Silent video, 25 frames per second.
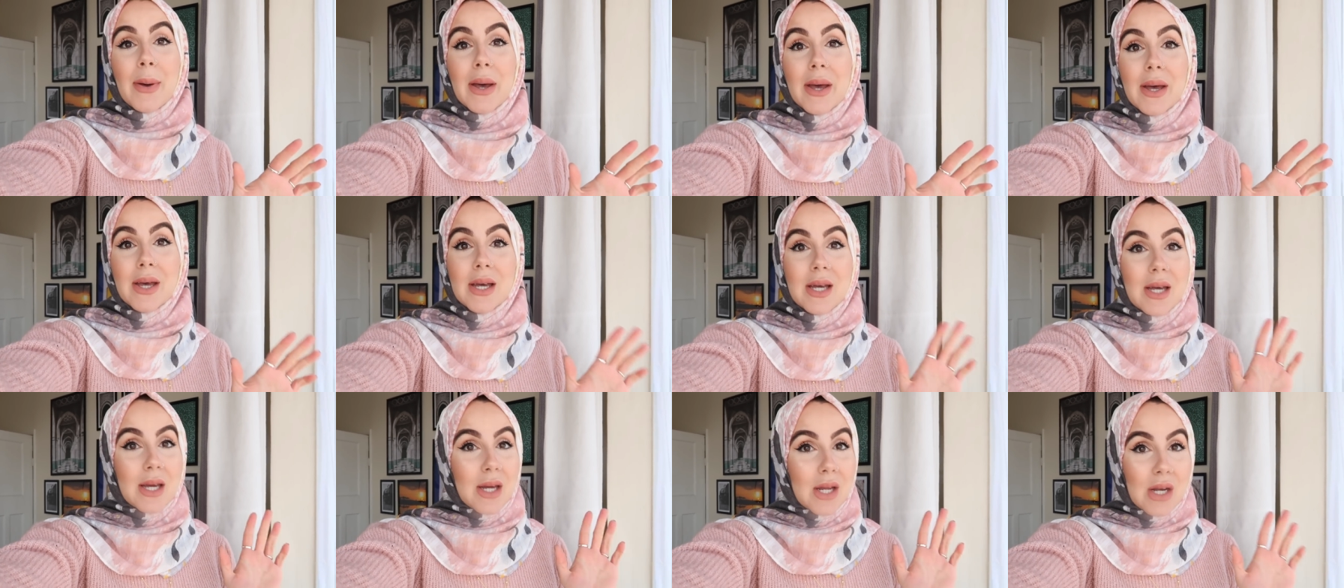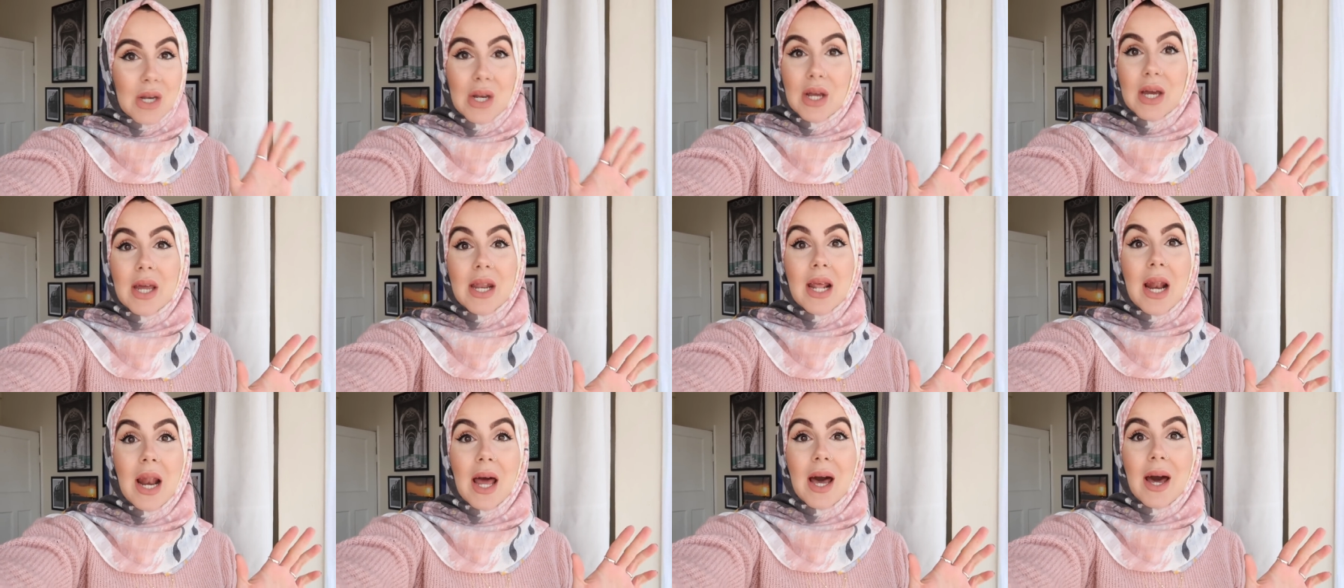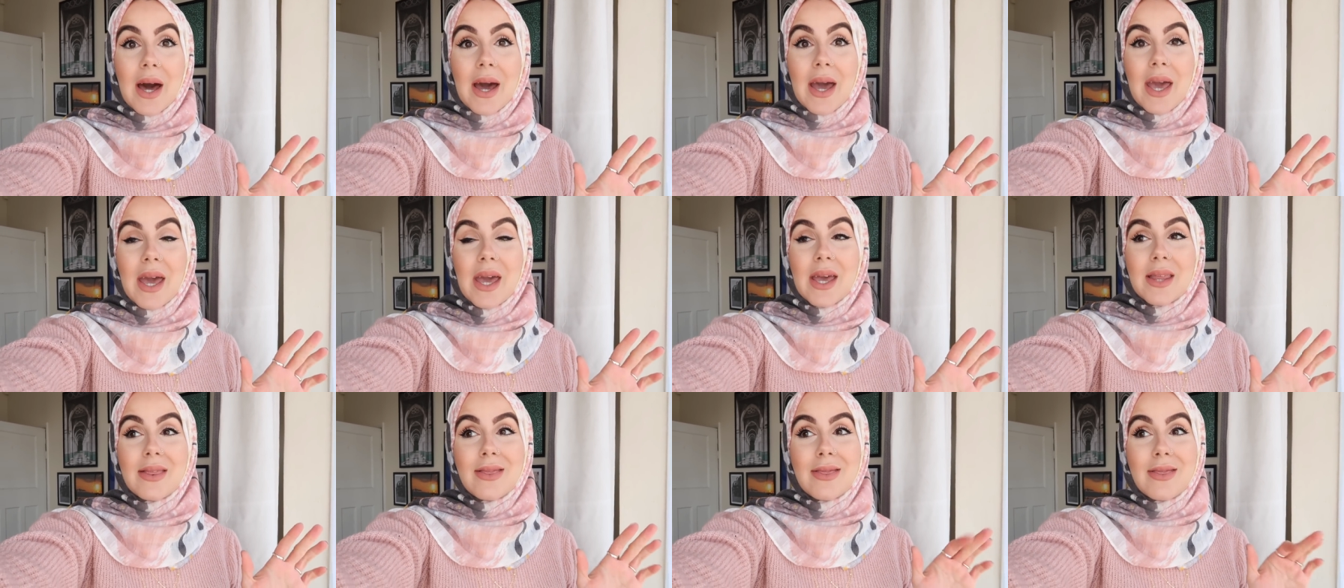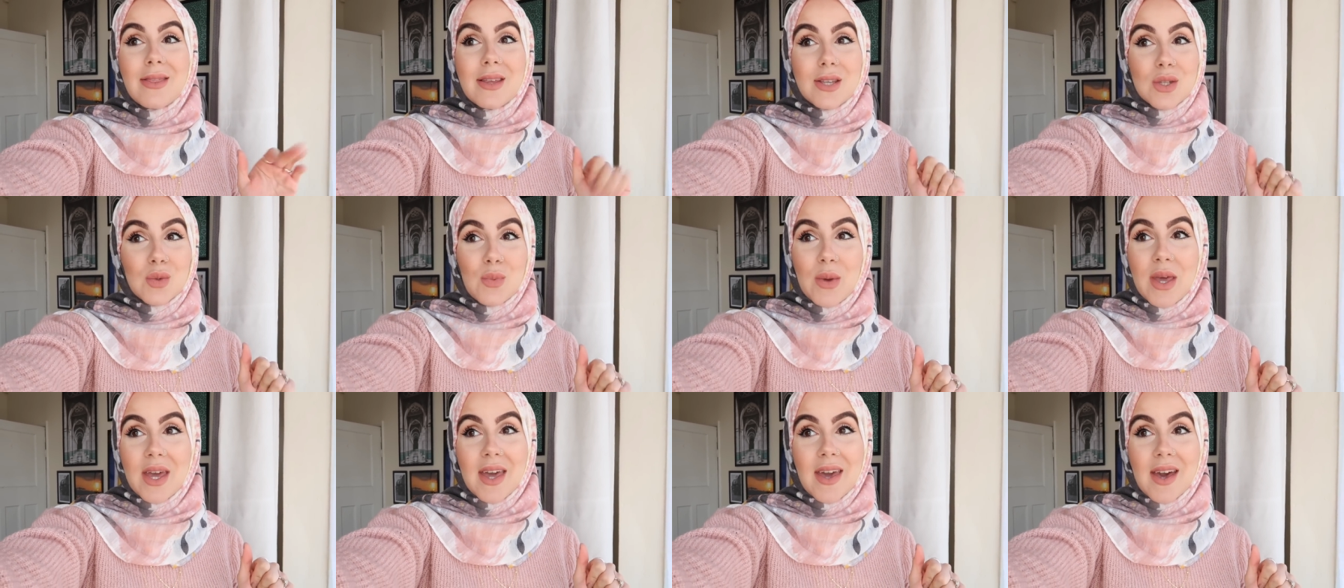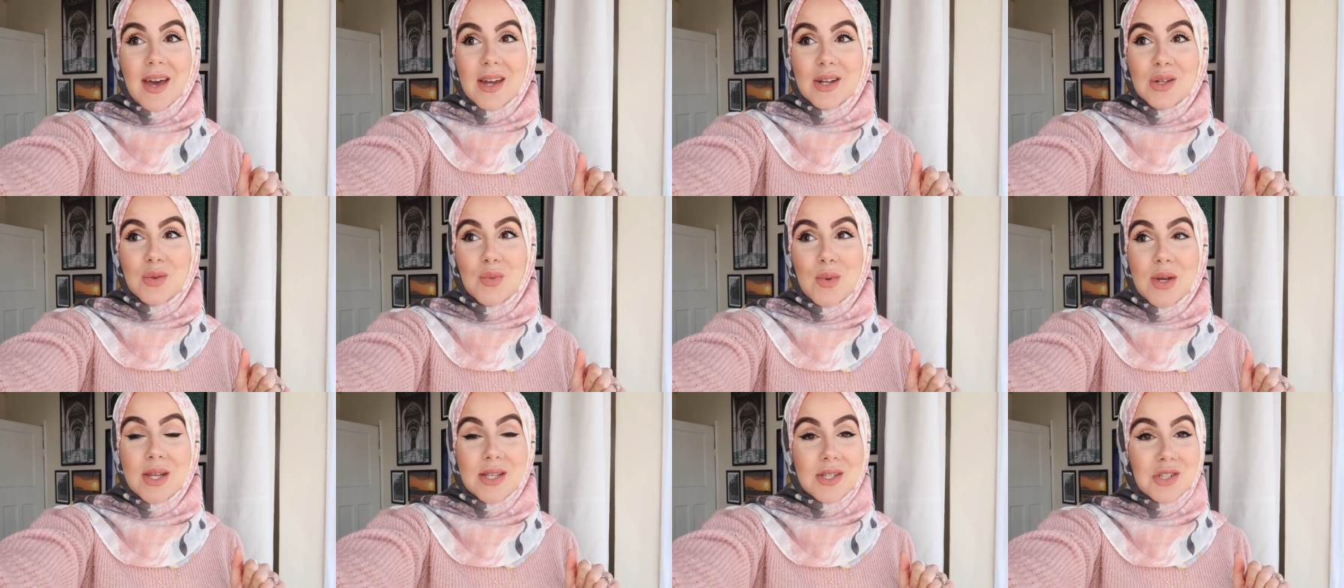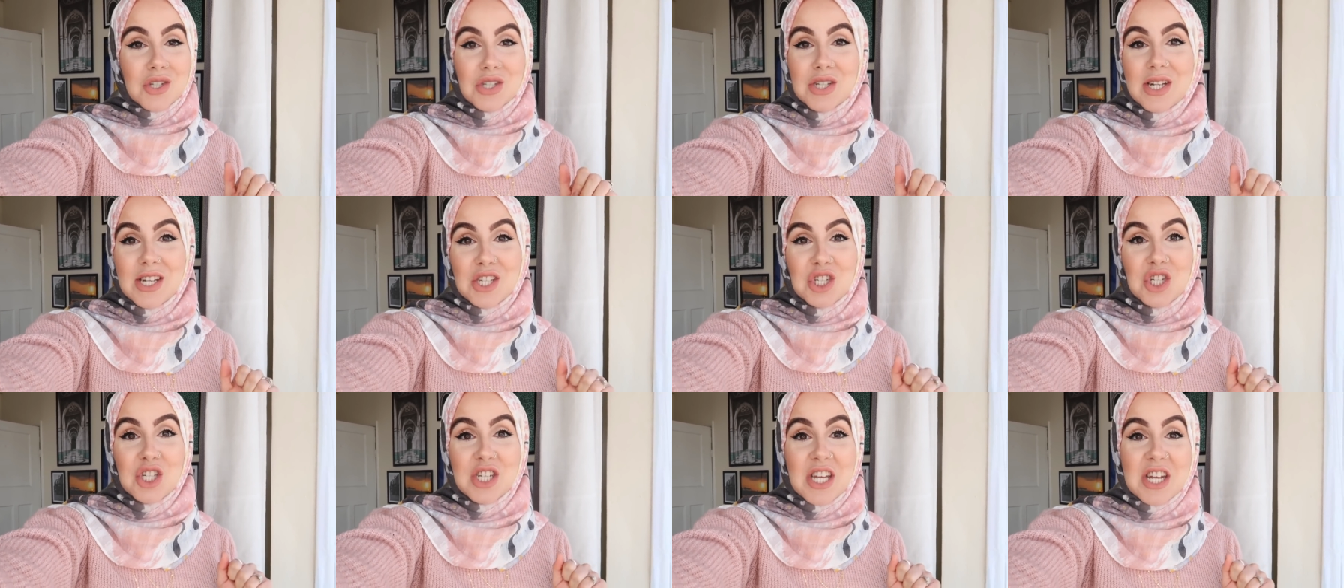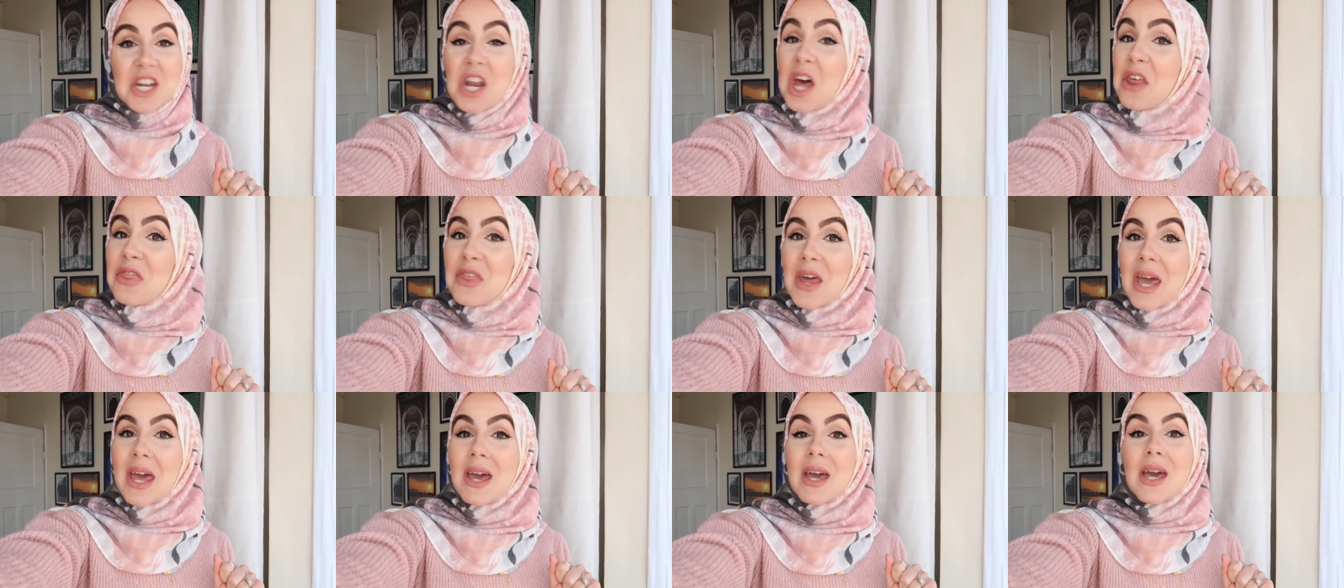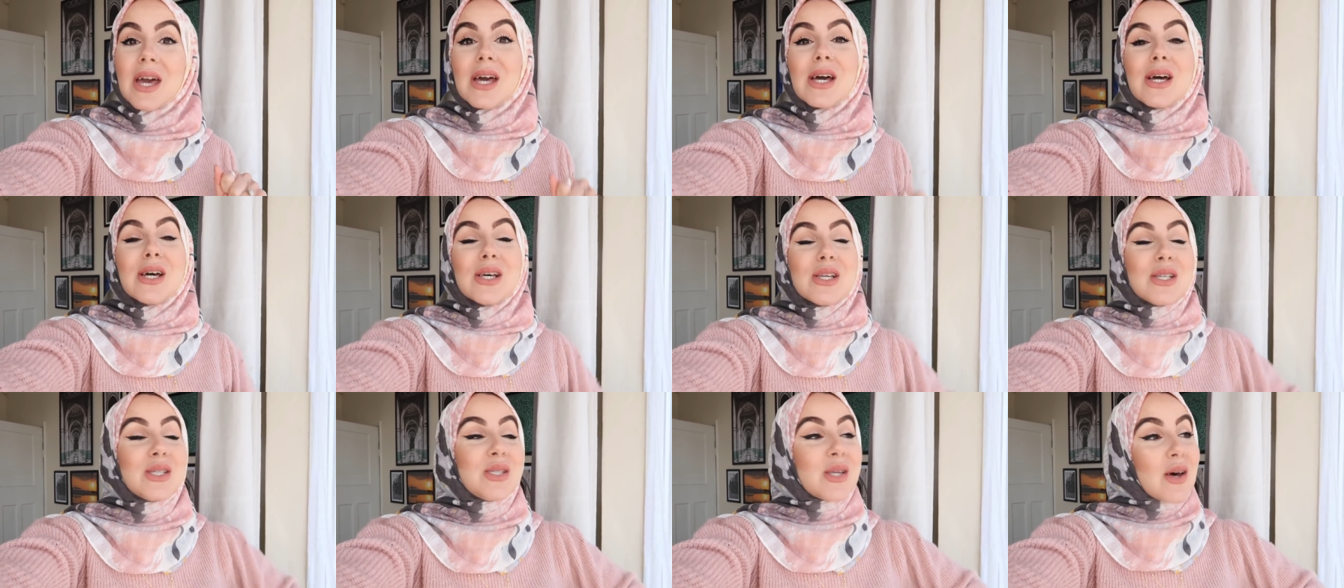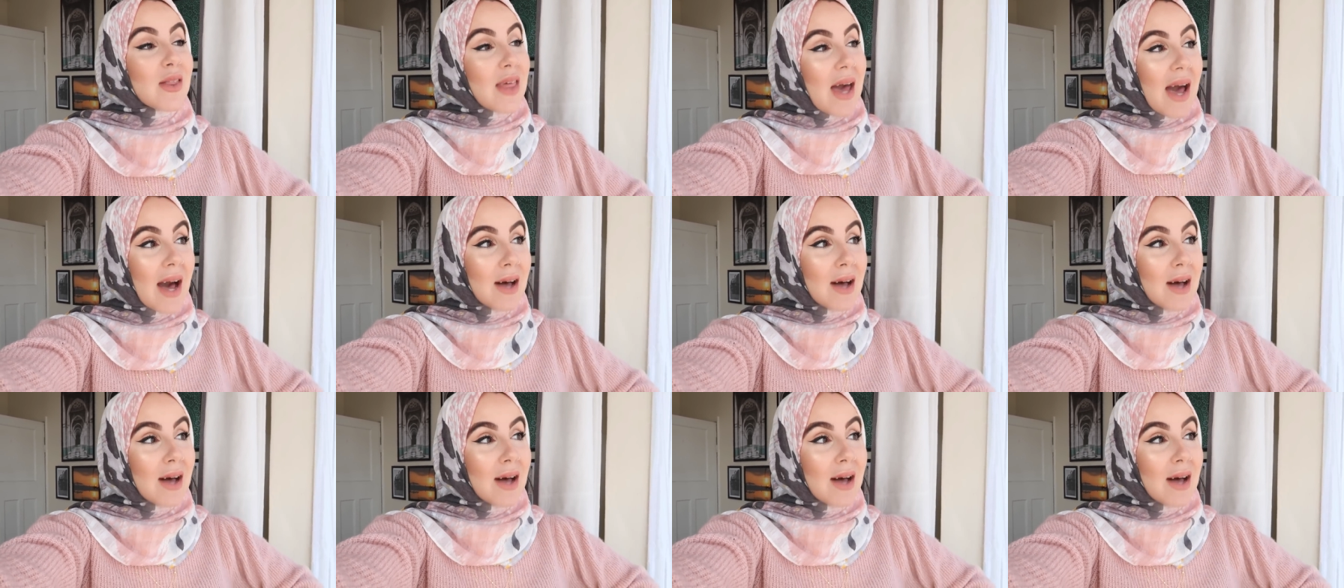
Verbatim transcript: I'm not gonna lie, this weekend we just literally did nothing. So the